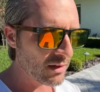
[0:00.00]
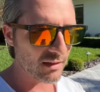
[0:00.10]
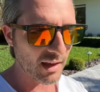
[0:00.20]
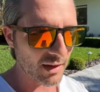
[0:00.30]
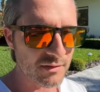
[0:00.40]

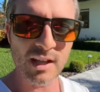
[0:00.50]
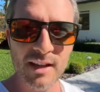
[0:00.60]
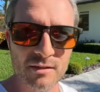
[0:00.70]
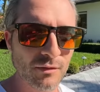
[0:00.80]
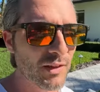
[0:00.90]
to have
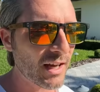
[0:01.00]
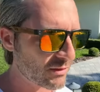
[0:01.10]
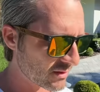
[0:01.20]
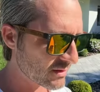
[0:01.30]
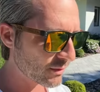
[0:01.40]
tens of
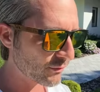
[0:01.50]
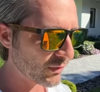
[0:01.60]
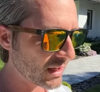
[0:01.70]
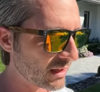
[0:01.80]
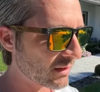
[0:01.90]
thousands of
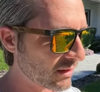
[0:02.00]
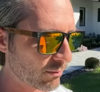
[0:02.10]
vacant